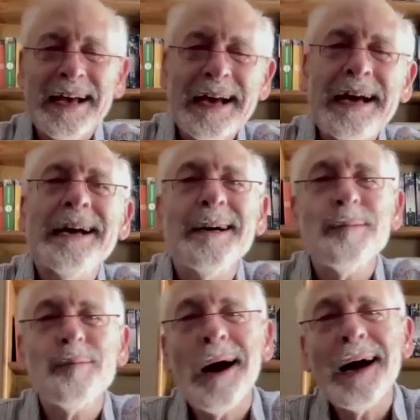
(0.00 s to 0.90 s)

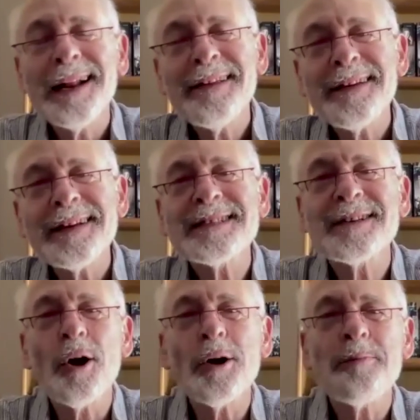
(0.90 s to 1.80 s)
Um, I don't think it's
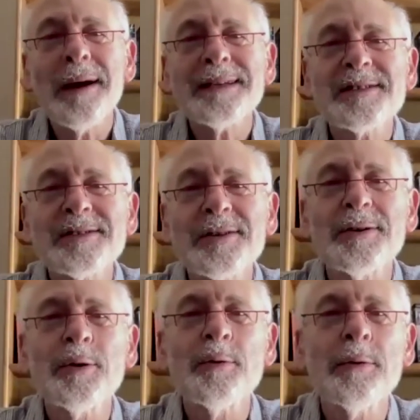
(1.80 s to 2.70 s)
got much to
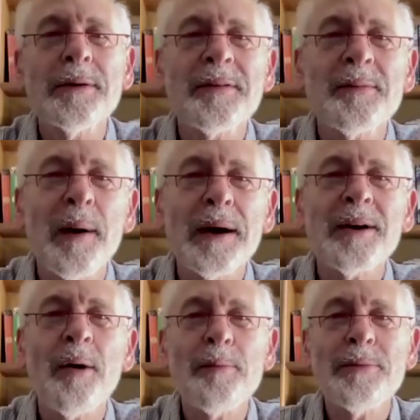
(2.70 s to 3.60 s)
do with my
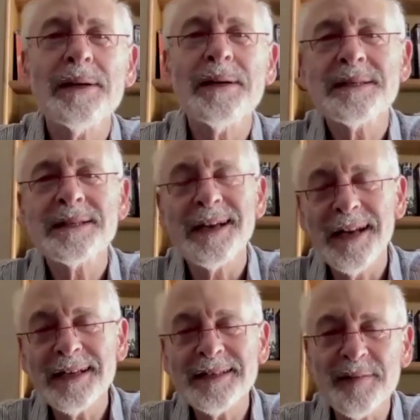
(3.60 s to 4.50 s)
communist
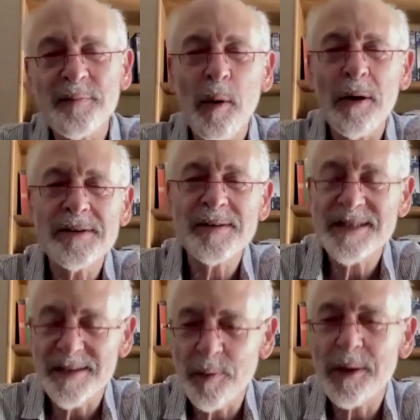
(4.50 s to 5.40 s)
collective
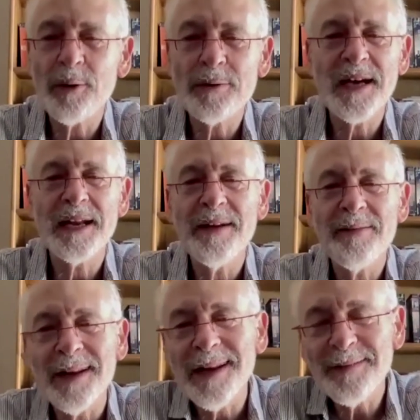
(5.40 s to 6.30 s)
past because I
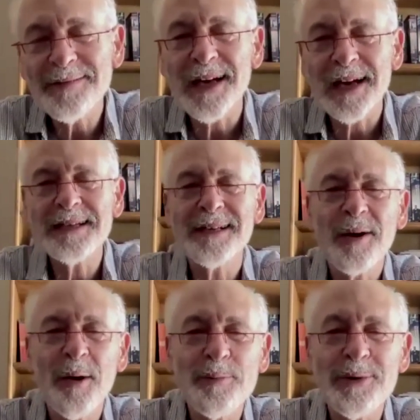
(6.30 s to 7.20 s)
never lived under
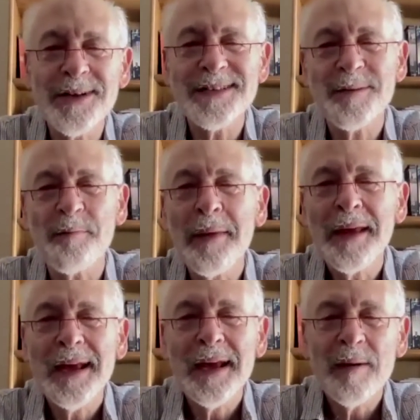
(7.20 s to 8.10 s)
communism.
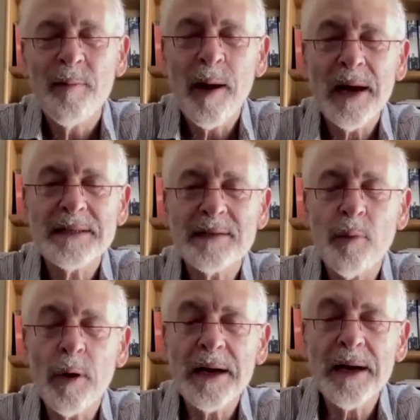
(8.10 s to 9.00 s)
But
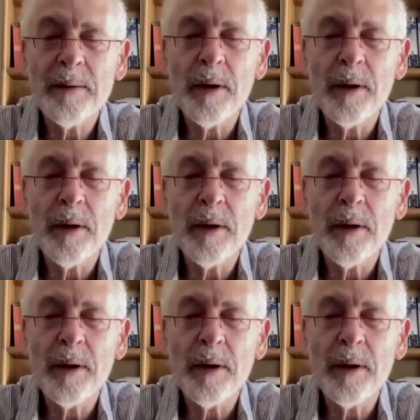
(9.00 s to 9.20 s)
what I,